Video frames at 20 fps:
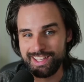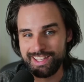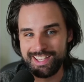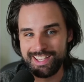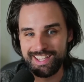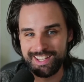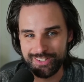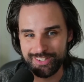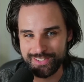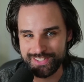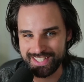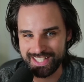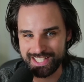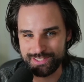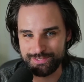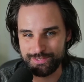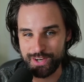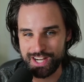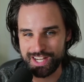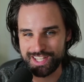You know, he said
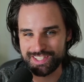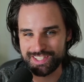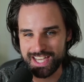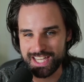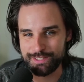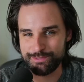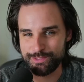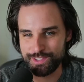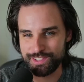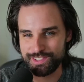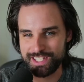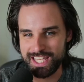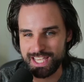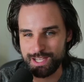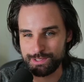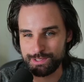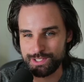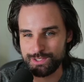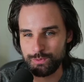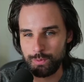he's very excited for the day
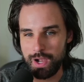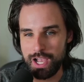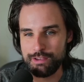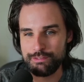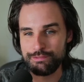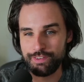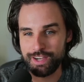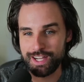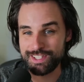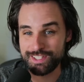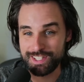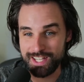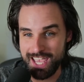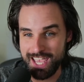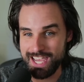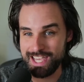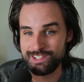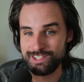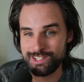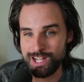when his wife finds an
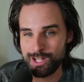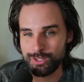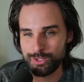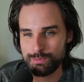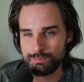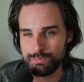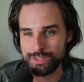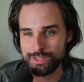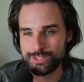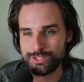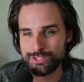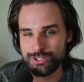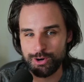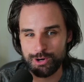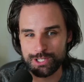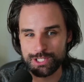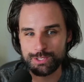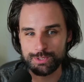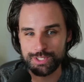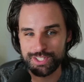$8 a month
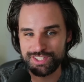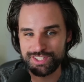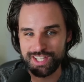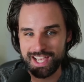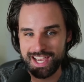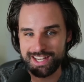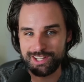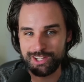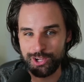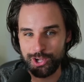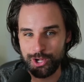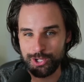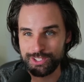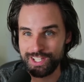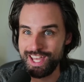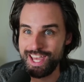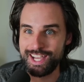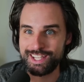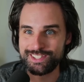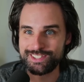charge to a site called
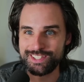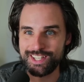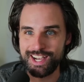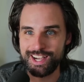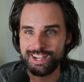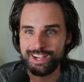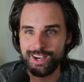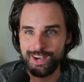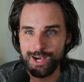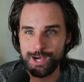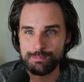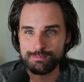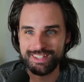X.com.